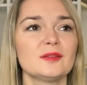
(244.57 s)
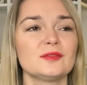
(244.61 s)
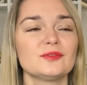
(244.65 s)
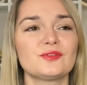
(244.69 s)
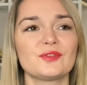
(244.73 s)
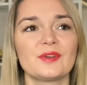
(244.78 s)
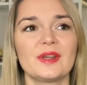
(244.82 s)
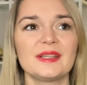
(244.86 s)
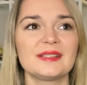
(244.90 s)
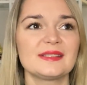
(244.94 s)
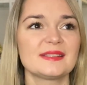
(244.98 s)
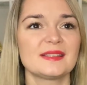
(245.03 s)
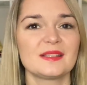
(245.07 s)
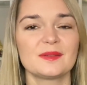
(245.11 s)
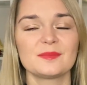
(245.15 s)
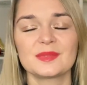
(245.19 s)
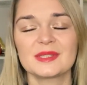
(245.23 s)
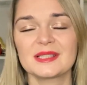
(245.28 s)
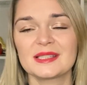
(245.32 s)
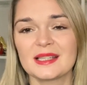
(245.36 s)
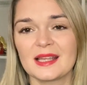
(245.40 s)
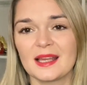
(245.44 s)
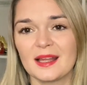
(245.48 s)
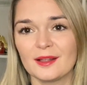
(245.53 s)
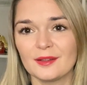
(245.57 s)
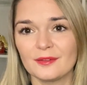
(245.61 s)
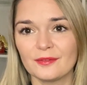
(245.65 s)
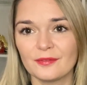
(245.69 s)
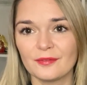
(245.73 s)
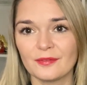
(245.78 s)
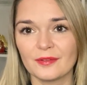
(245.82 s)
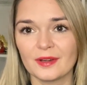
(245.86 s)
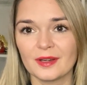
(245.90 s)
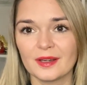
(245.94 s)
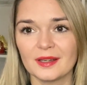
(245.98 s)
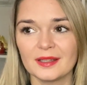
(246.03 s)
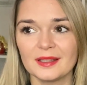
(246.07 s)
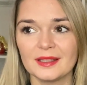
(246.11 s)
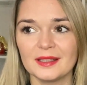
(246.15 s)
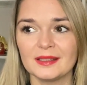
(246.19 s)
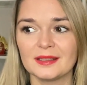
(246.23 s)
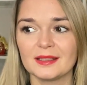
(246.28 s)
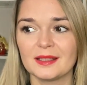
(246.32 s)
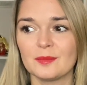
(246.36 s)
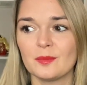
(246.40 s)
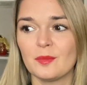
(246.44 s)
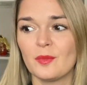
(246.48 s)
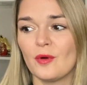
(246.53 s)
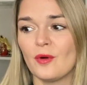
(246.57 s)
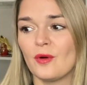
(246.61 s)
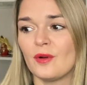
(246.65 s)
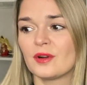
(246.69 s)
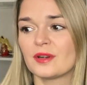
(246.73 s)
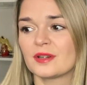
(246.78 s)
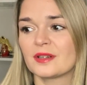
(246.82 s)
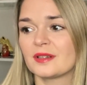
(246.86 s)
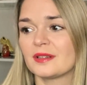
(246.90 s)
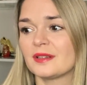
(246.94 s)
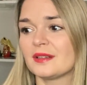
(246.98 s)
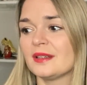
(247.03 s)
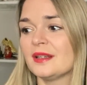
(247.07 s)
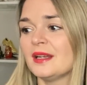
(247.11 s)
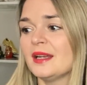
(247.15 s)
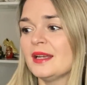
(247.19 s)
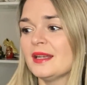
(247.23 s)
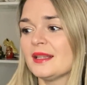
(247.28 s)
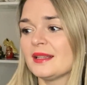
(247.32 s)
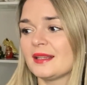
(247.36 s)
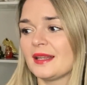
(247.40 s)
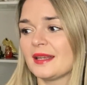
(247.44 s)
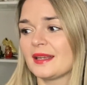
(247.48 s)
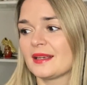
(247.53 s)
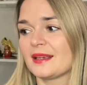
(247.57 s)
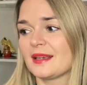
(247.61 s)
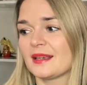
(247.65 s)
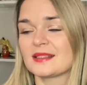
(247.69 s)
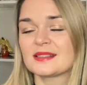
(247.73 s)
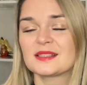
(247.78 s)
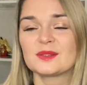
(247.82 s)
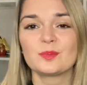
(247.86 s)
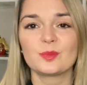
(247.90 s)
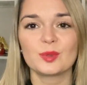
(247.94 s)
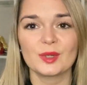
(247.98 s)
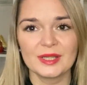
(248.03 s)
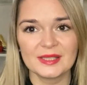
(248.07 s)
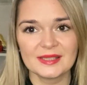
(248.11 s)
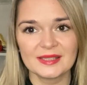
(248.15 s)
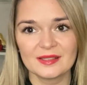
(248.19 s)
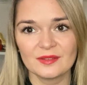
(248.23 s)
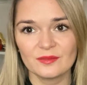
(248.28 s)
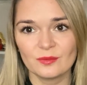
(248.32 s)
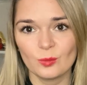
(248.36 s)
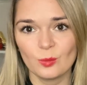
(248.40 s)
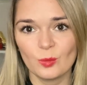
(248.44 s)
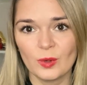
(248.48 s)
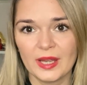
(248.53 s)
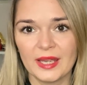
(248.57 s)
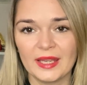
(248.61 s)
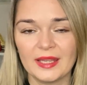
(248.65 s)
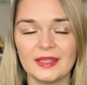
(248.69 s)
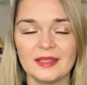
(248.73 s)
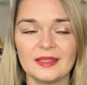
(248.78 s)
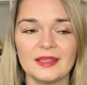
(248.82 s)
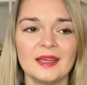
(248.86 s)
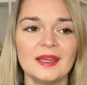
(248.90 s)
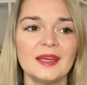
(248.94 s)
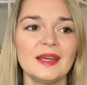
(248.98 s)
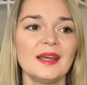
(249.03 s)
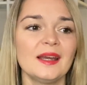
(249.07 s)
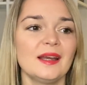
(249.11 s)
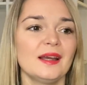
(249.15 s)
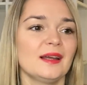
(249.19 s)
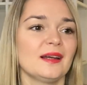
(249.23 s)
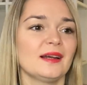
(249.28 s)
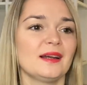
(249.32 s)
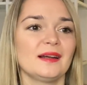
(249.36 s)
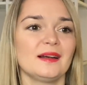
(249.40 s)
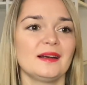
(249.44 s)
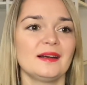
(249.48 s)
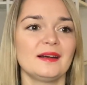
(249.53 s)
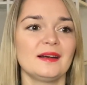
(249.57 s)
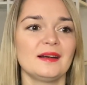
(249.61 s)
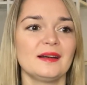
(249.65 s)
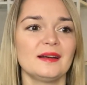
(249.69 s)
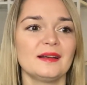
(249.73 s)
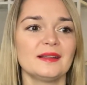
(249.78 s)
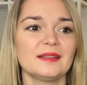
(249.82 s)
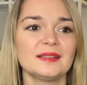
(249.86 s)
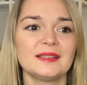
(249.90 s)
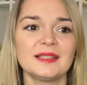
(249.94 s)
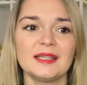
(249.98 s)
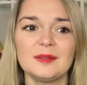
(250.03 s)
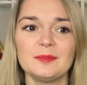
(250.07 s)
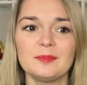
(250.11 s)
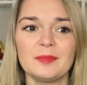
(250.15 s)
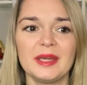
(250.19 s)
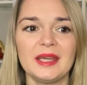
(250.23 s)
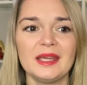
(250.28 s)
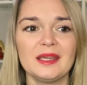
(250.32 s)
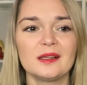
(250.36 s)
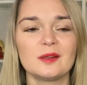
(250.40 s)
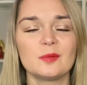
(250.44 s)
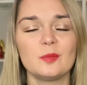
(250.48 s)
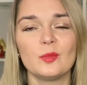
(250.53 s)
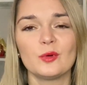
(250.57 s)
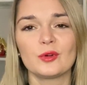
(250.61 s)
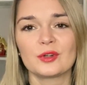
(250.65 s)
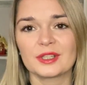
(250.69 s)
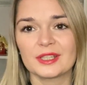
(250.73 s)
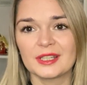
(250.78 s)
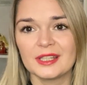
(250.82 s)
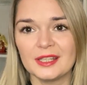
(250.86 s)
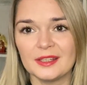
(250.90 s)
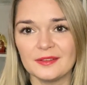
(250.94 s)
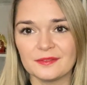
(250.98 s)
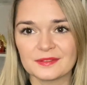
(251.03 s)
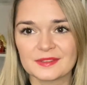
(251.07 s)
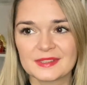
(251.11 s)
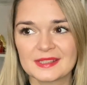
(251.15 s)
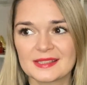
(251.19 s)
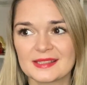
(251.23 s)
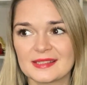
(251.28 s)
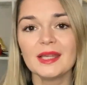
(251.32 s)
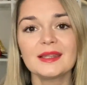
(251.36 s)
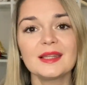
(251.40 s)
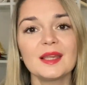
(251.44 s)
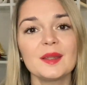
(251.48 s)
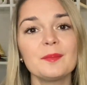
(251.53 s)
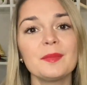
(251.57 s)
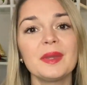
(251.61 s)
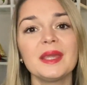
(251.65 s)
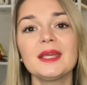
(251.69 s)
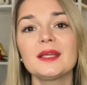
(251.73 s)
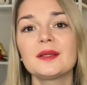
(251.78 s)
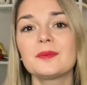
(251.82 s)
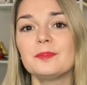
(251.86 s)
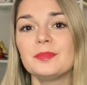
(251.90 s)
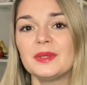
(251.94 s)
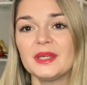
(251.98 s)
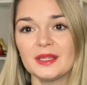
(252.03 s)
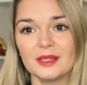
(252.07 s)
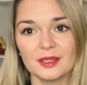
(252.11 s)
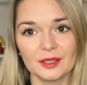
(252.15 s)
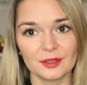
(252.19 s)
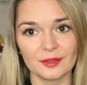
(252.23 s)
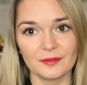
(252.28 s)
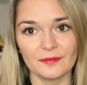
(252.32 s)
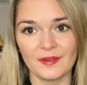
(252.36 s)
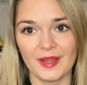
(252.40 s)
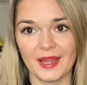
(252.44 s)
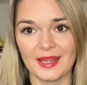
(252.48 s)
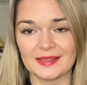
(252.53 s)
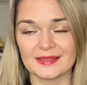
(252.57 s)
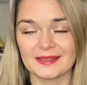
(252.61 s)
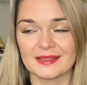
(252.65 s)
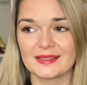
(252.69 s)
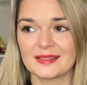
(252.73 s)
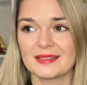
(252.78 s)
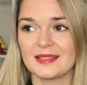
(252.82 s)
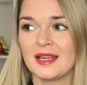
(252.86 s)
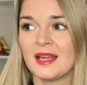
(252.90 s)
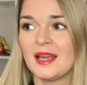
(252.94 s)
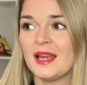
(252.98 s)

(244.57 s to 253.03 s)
dress themselves in a more like expressive way. They make more gifts. They make bigger events,